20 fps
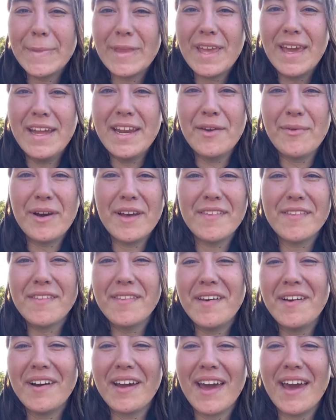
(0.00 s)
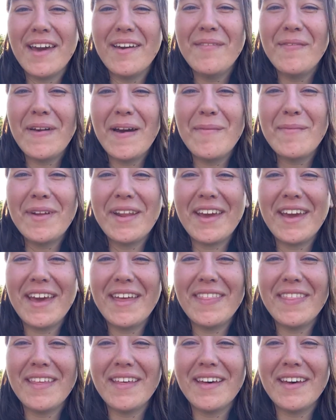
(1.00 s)
Anyways, okay, I'm gonna
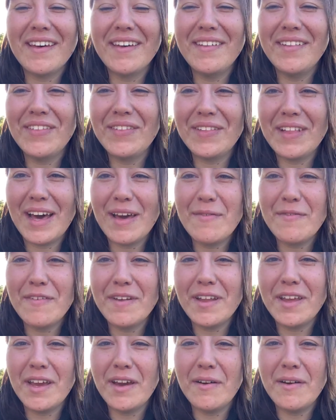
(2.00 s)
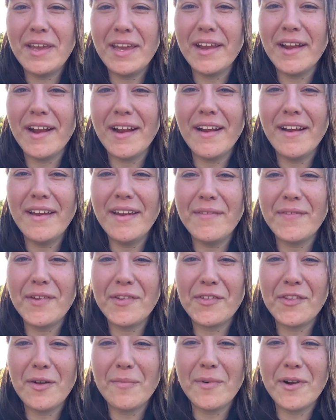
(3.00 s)
end the live video here if
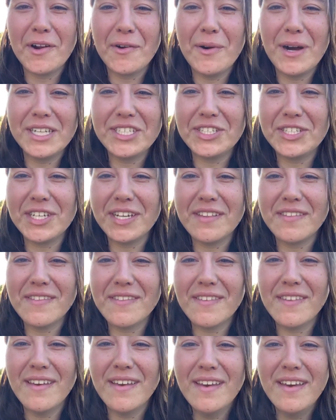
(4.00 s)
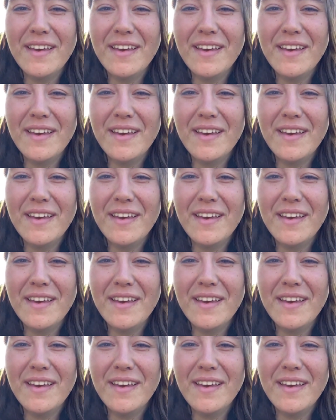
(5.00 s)
there's no more questions.